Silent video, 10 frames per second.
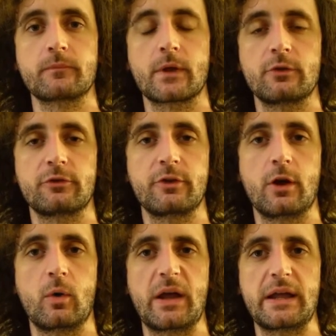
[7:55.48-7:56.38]

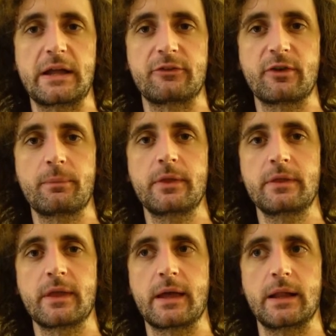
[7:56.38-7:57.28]
So it's something
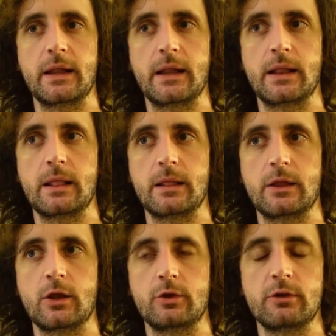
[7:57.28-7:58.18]
that
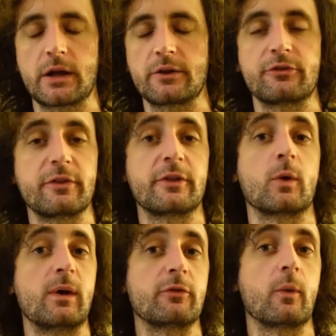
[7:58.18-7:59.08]
you're not going to sit there and
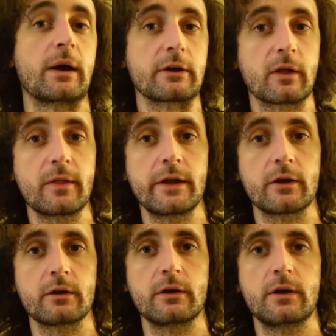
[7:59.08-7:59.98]
wait for the wire to
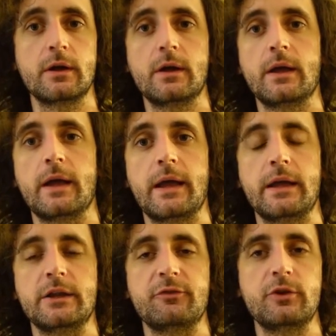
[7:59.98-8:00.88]
clear.
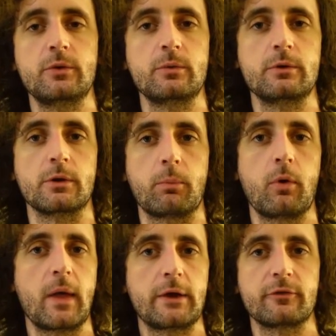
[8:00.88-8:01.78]
And if you pull out your